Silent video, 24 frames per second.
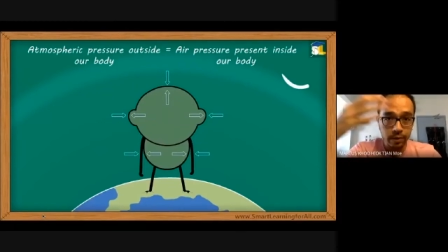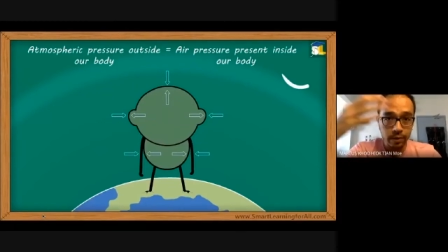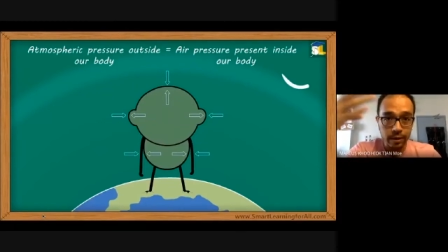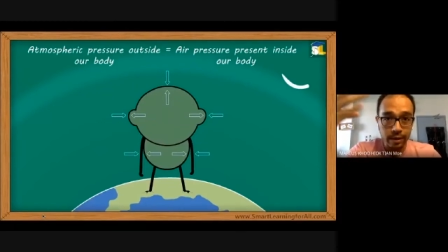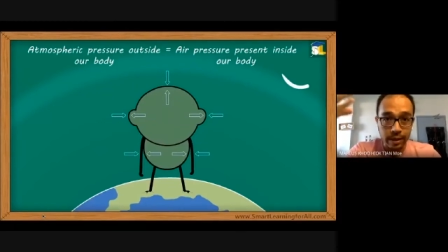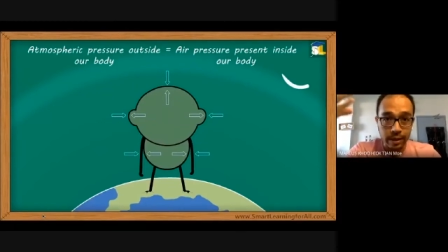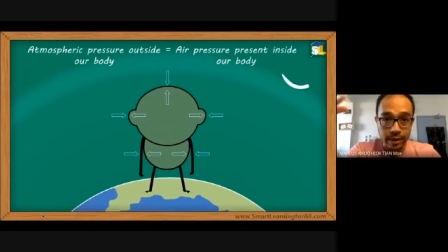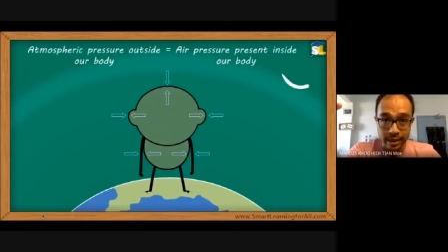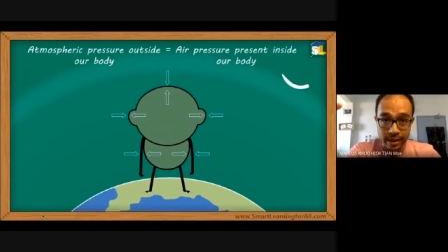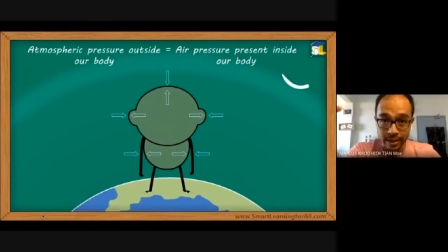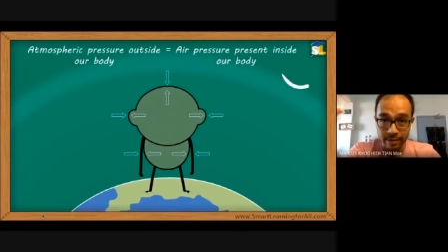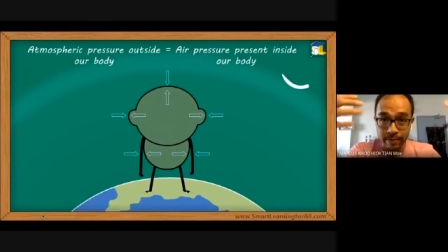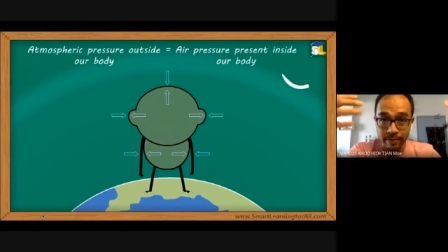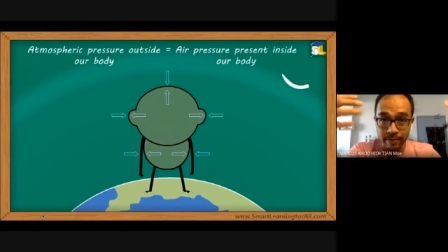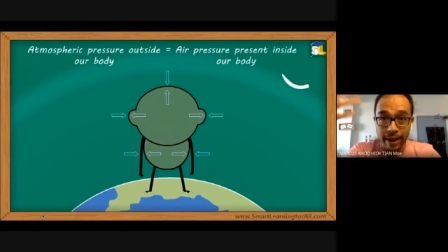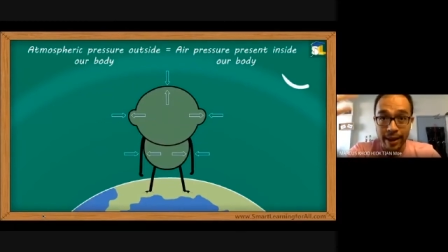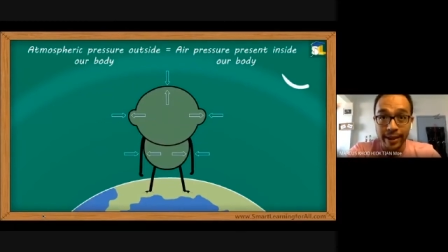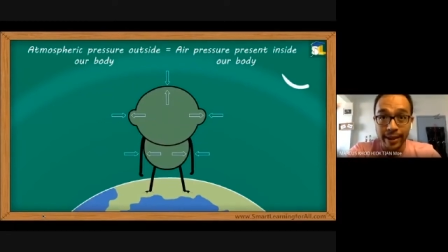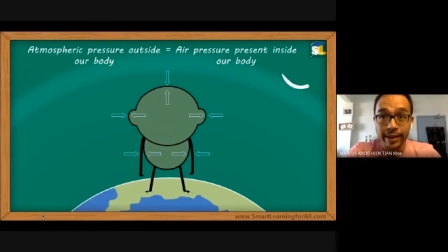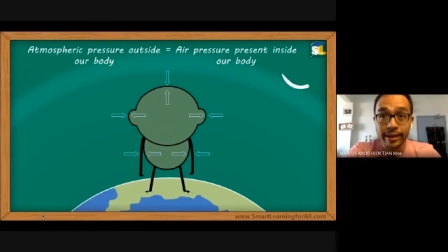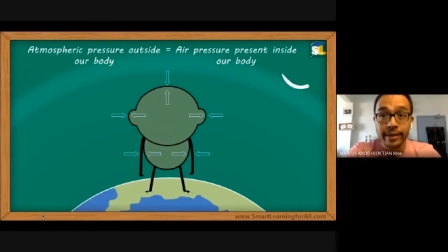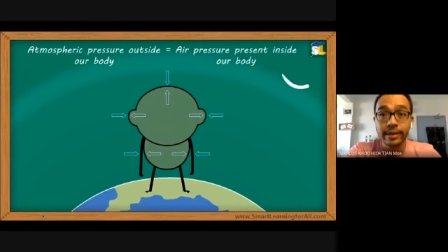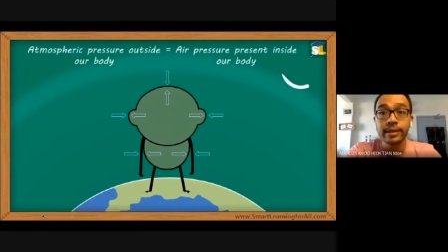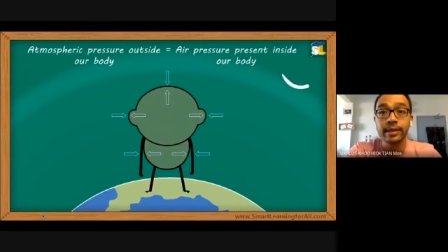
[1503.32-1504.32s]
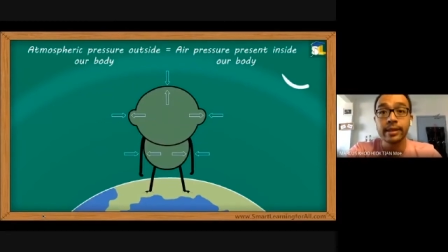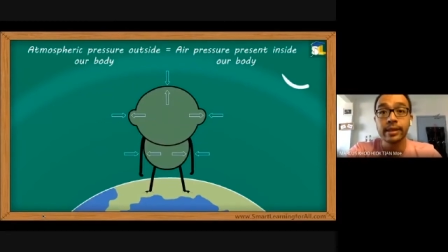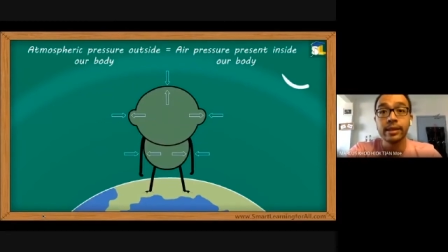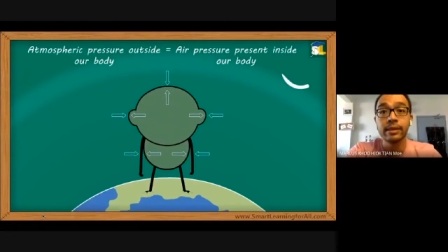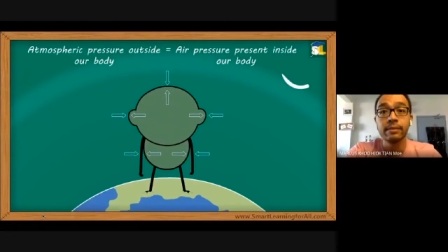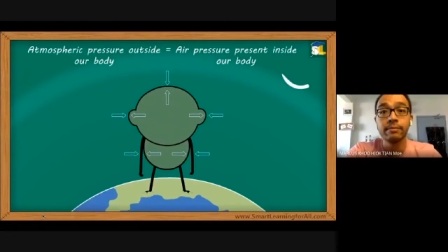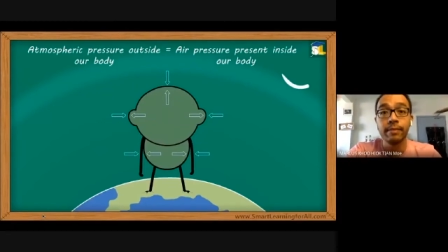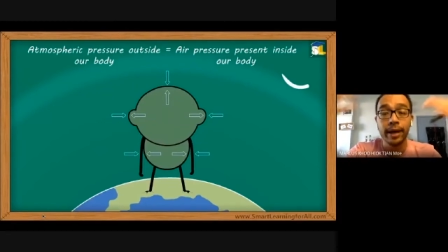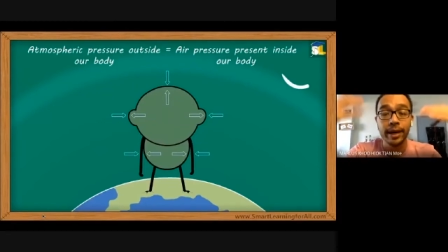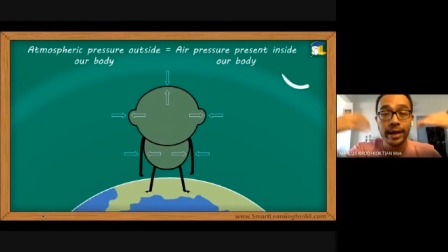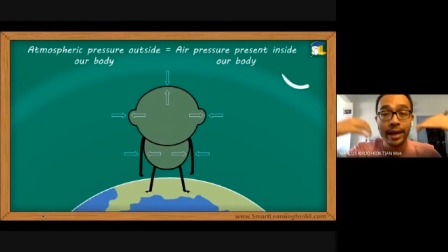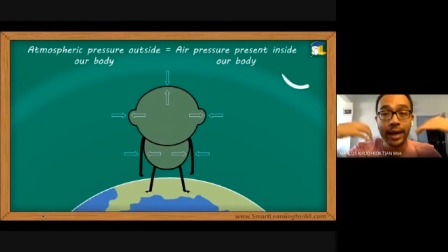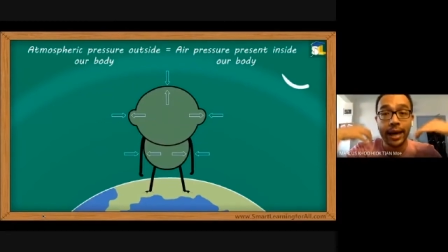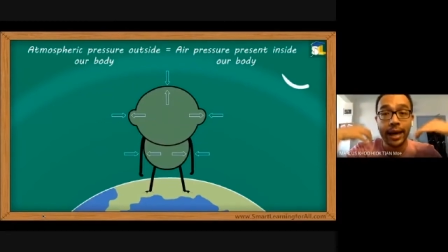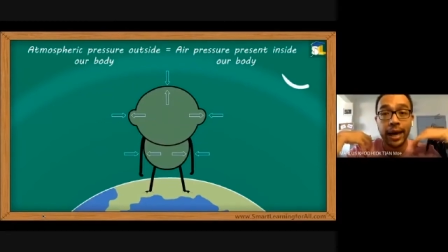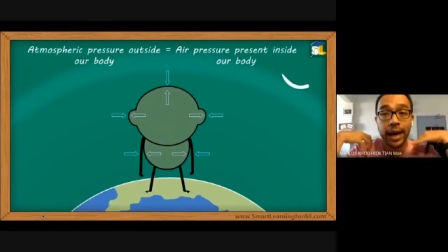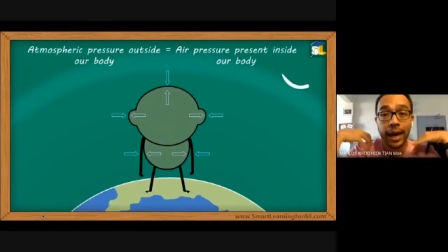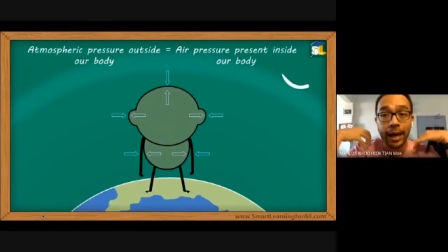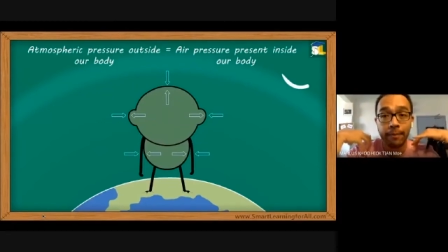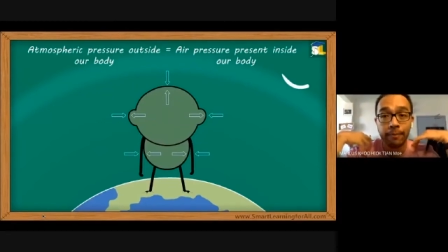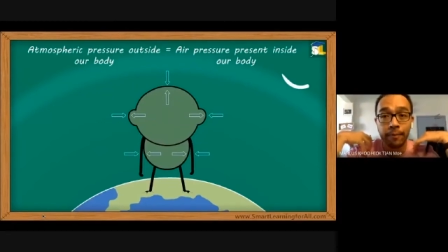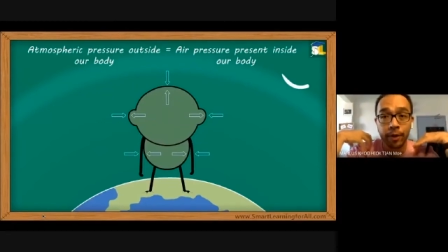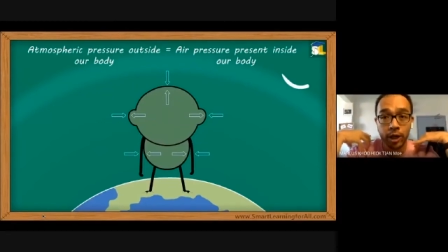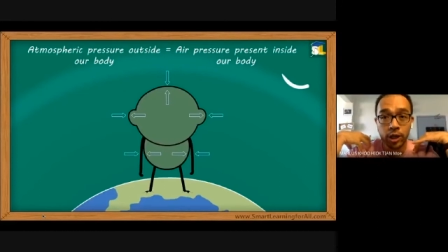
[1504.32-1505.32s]
is balanced by the
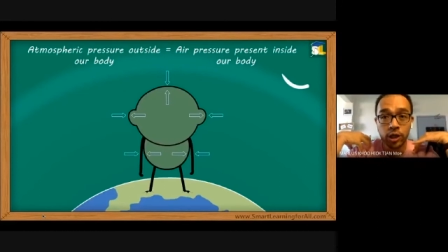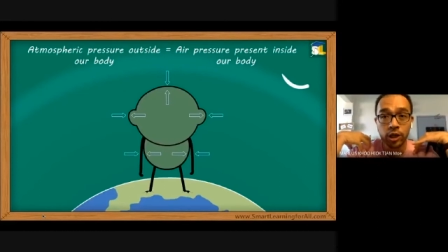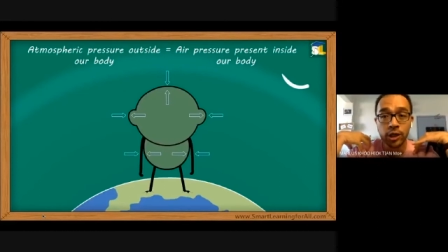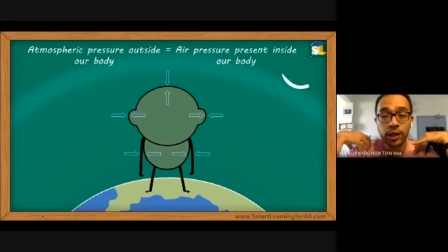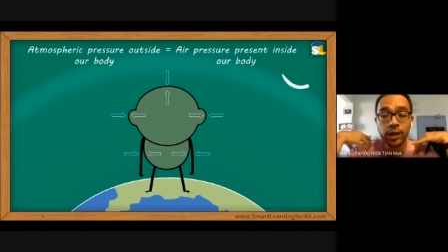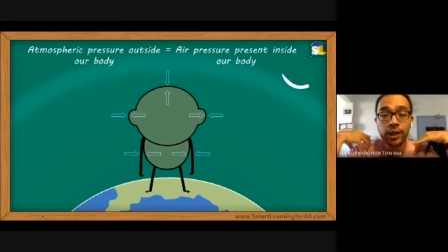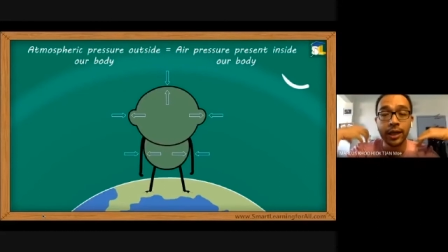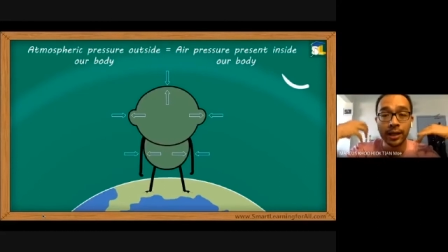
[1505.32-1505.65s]
air pressure